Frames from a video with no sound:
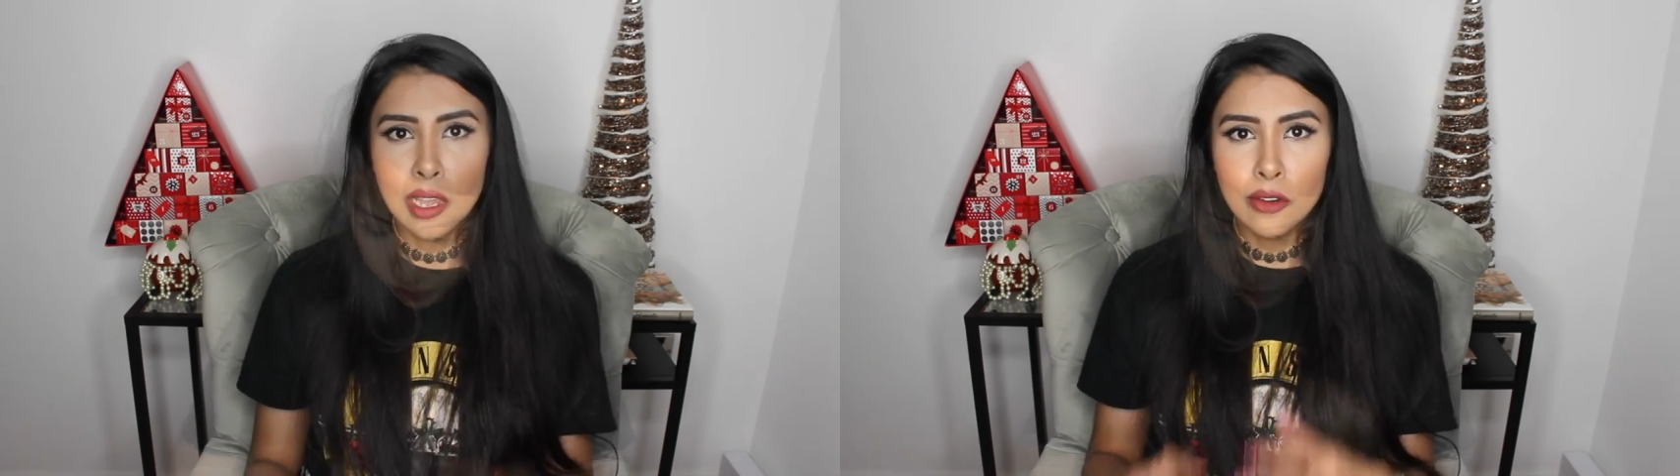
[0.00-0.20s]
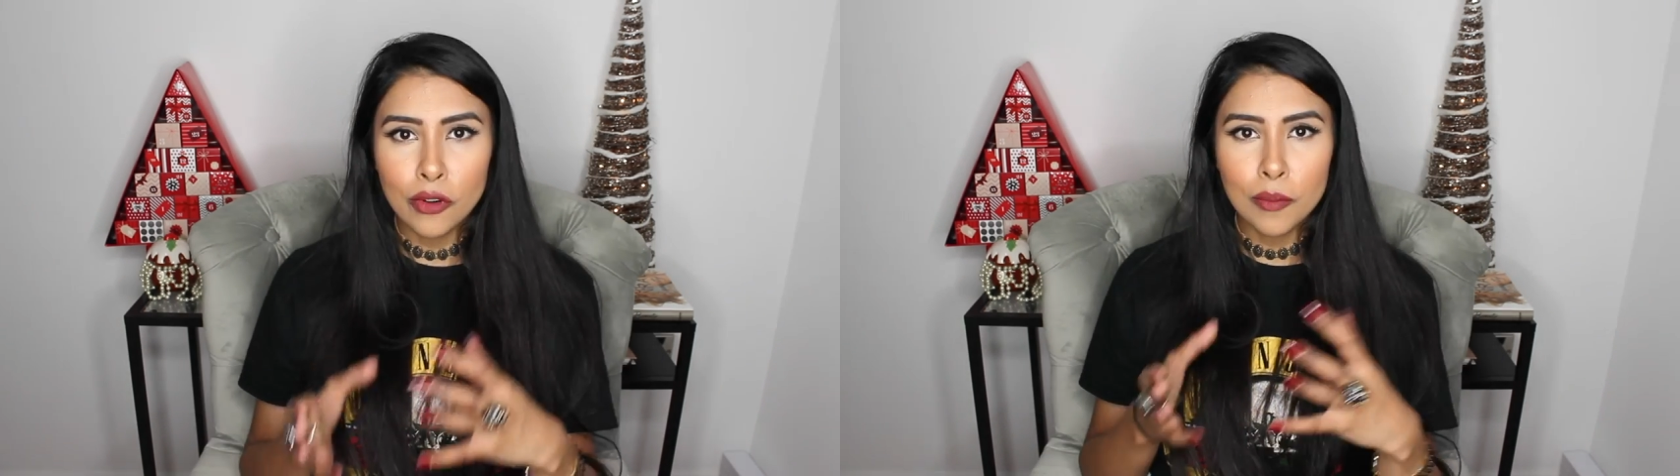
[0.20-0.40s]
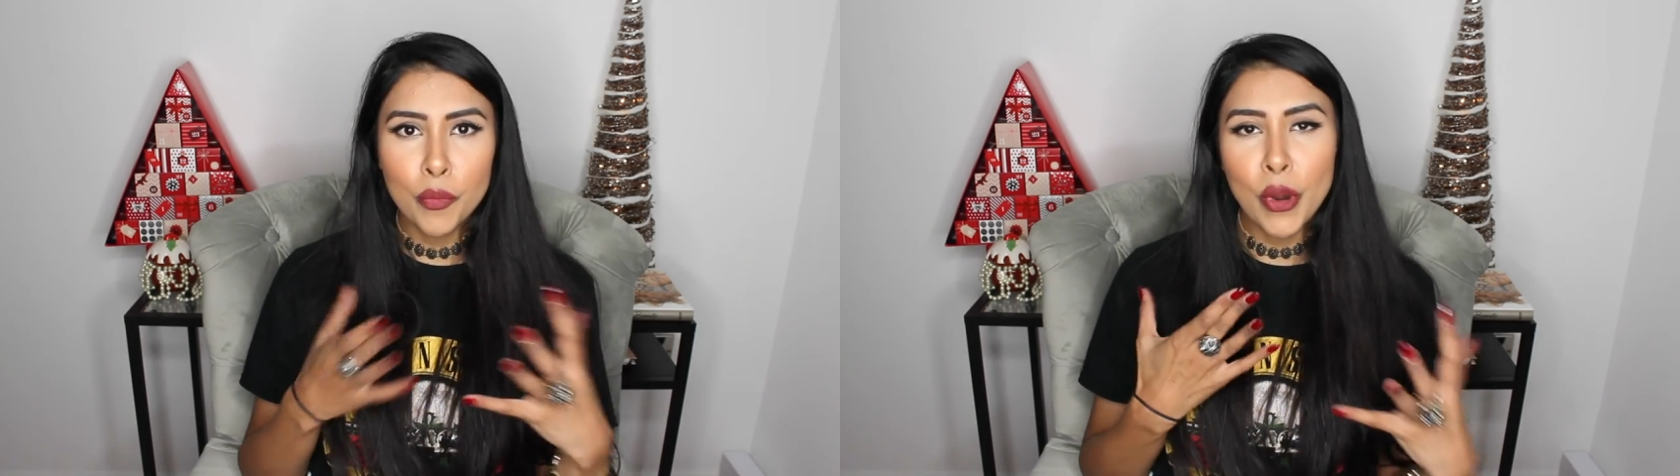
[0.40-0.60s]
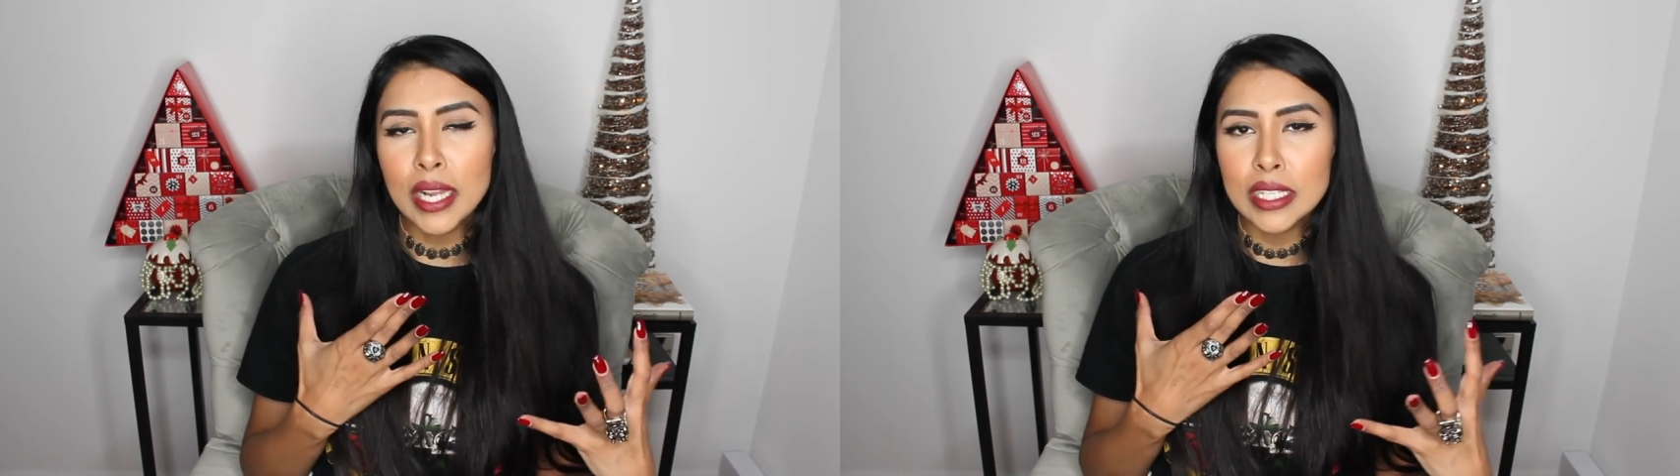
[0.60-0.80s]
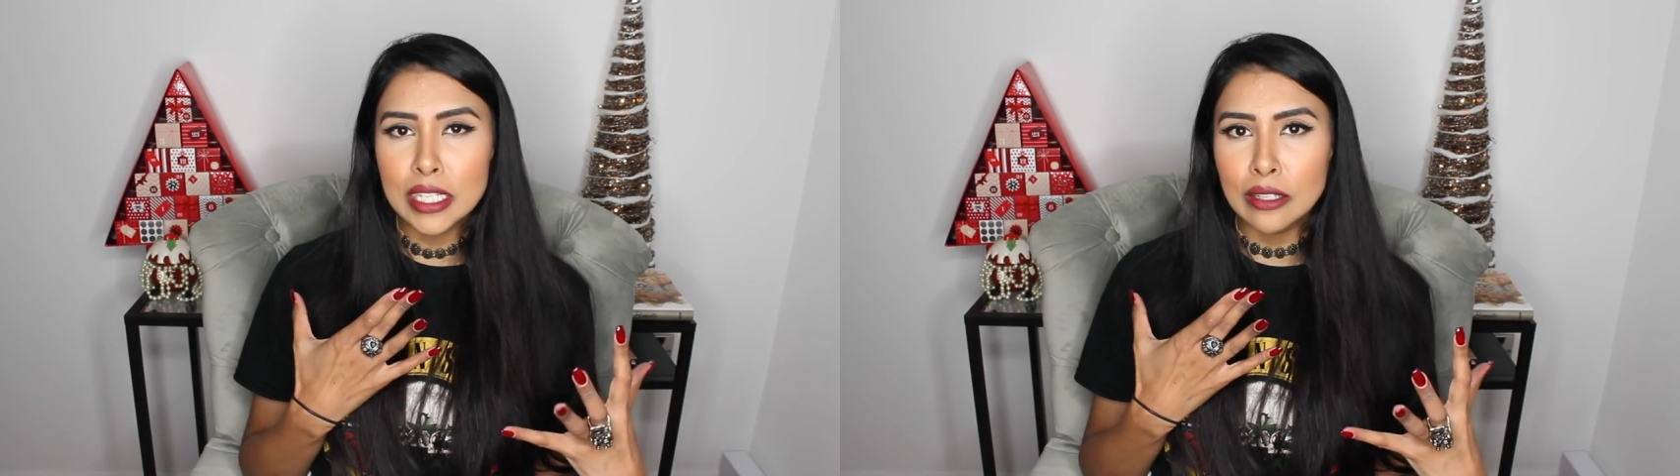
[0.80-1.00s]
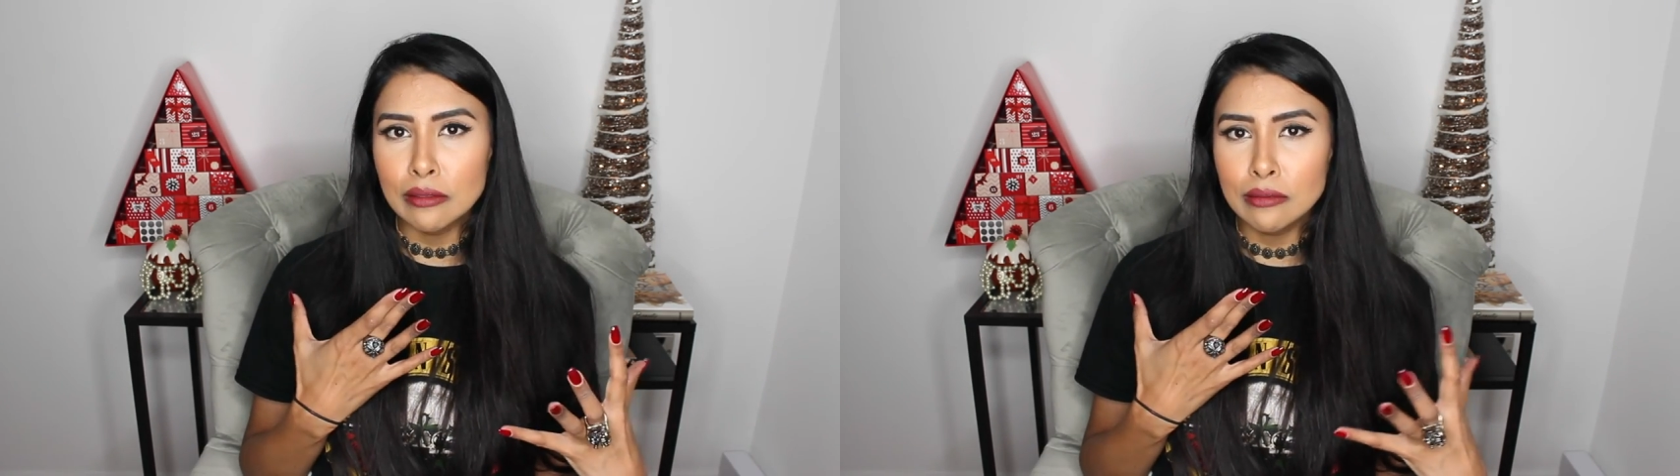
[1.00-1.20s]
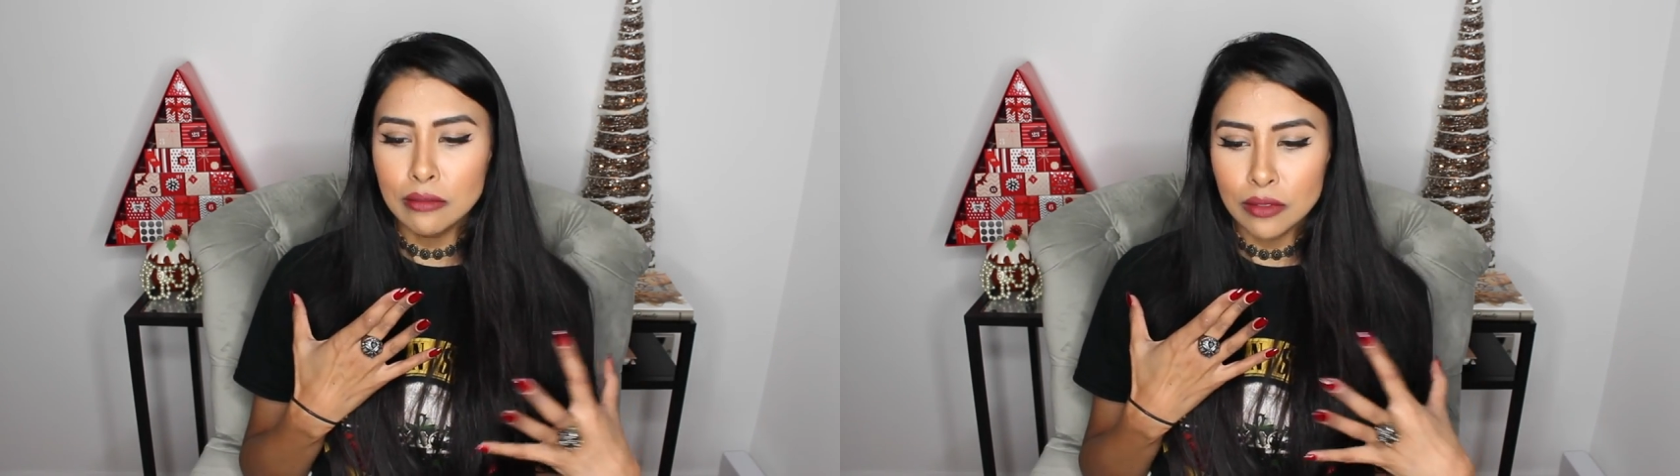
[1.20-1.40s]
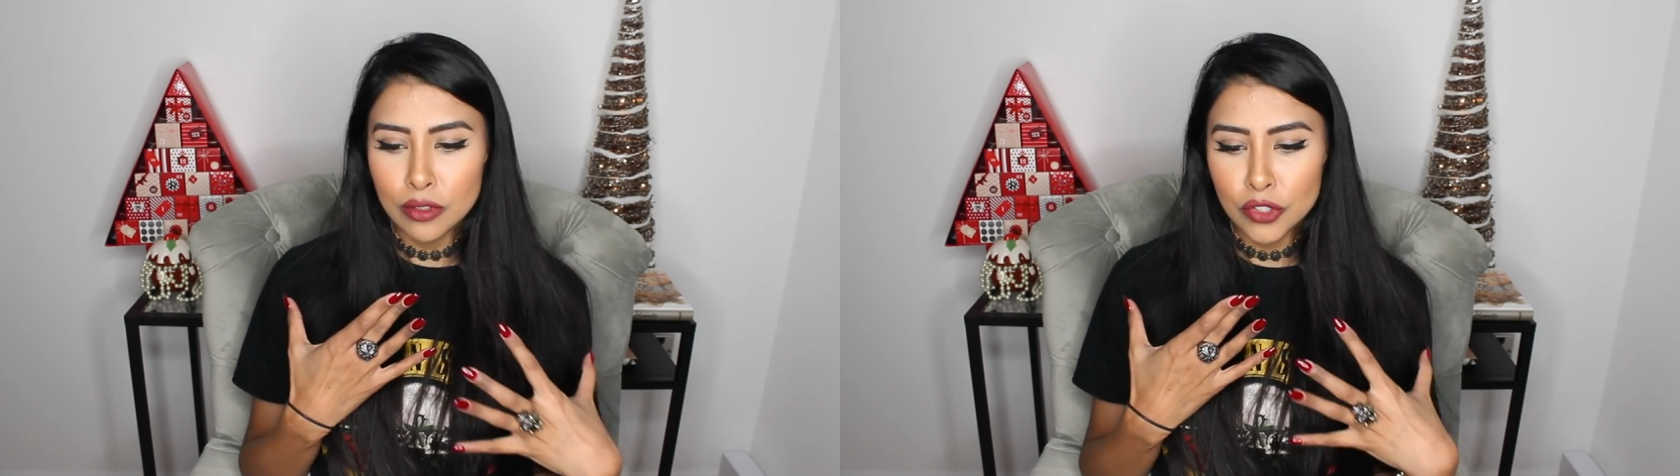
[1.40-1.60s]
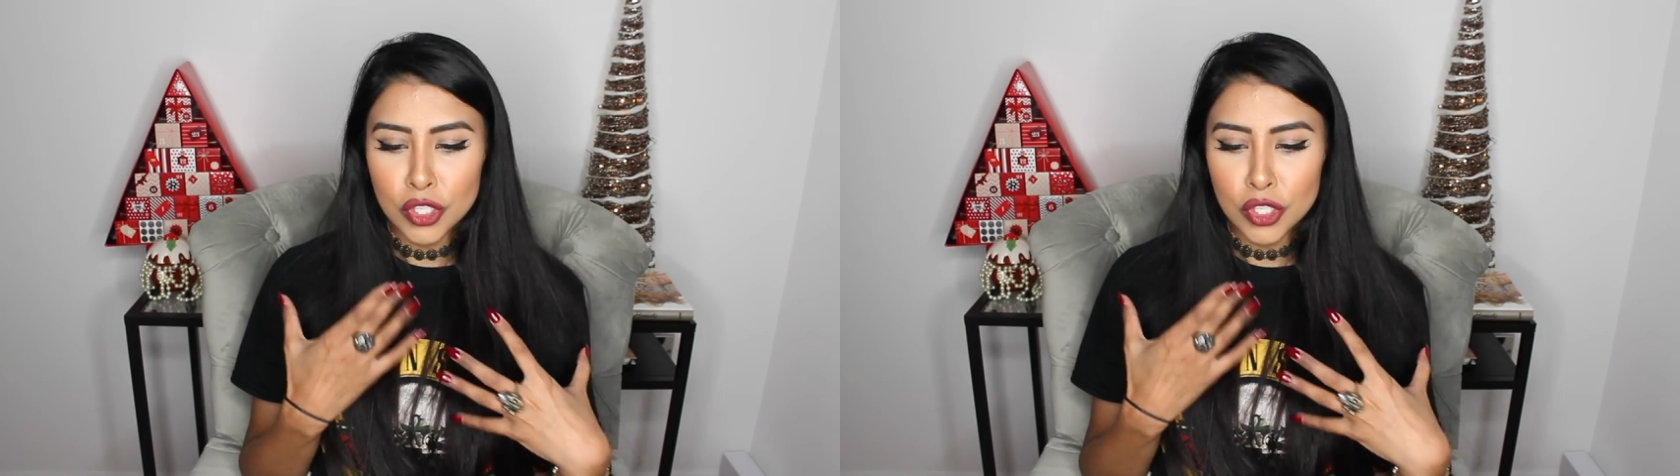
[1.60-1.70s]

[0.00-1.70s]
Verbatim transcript: From practical